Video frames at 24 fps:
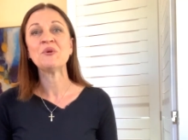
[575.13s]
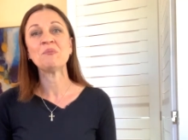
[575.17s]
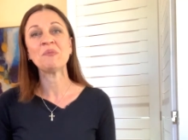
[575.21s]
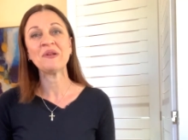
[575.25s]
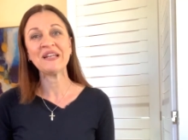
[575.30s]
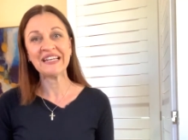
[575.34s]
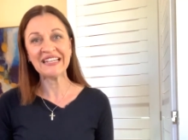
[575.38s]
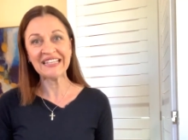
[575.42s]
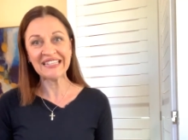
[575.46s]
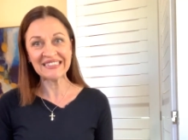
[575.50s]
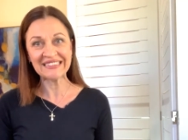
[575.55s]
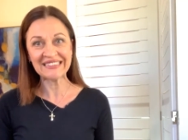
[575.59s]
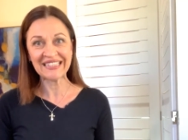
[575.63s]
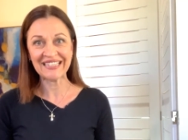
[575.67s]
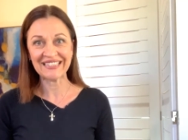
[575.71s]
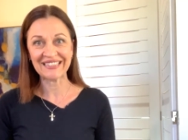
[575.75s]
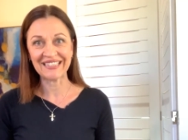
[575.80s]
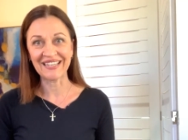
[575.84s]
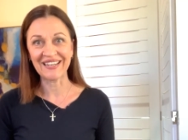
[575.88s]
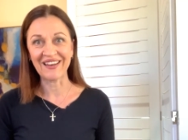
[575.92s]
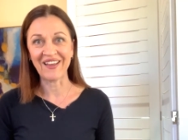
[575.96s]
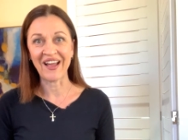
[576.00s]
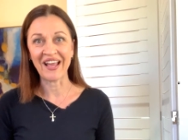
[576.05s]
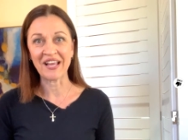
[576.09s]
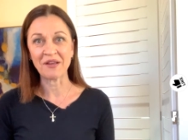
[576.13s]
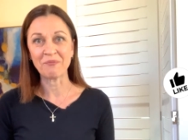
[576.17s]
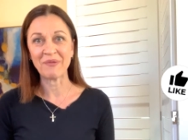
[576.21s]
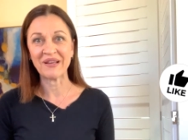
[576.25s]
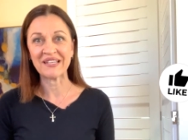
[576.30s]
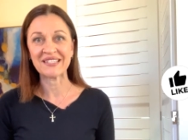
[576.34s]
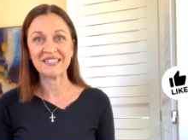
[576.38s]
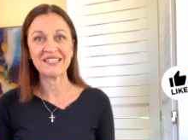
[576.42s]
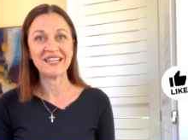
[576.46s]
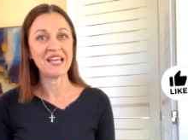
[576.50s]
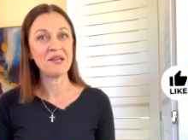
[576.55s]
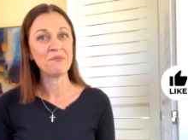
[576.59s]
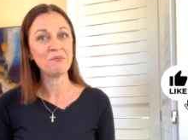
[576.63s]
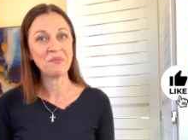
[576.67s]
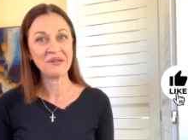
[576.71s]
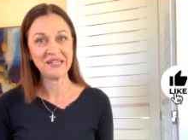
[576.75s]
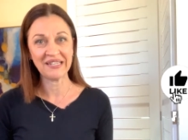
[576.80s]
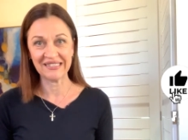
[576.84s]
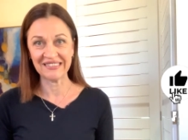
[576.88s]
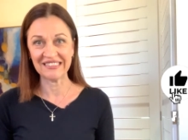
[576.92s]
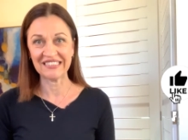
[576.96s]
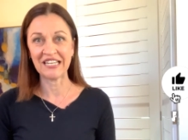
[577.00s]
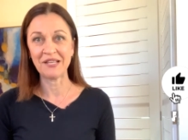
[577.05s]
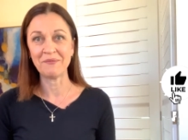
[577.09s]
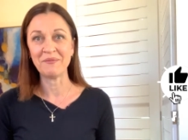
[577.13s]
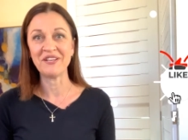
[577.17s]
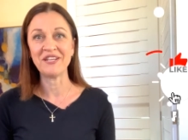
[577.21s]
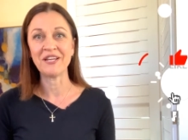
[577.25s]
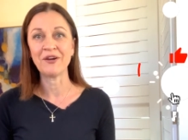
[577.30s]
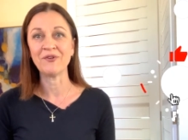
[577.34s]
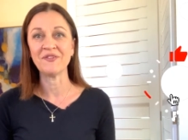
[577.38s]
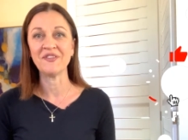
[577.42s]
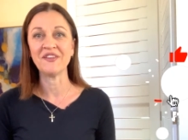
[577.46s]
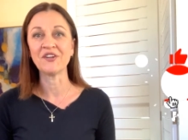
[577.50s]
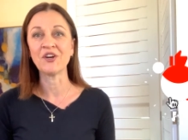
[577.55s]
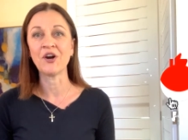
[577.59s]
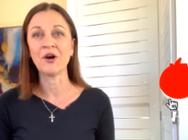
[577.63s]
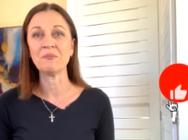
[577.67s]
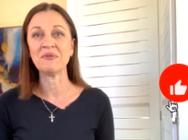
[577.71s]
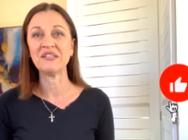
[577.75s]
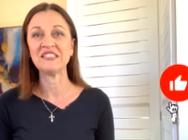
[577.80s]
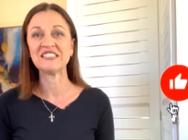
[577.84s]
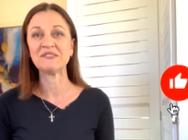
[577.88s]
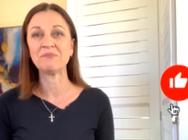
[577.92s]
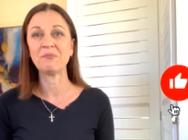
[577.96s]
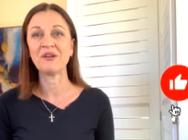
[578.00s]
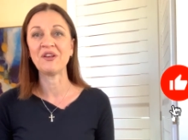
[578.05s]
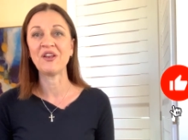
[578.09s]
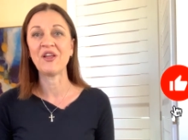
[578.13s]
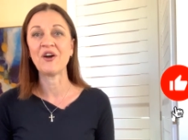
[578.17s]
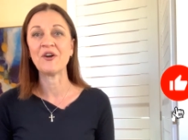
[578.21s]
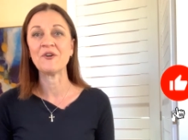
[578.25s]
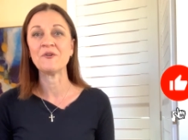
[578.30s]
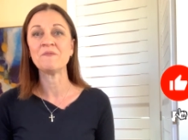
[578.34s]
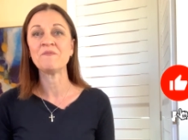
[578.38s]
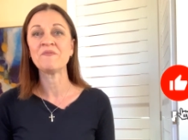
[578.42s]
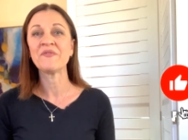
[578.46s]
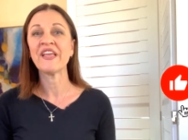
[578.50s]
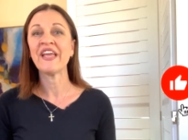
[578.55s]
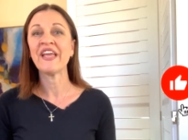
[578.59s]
please hit the like button and please let me know in the comments below.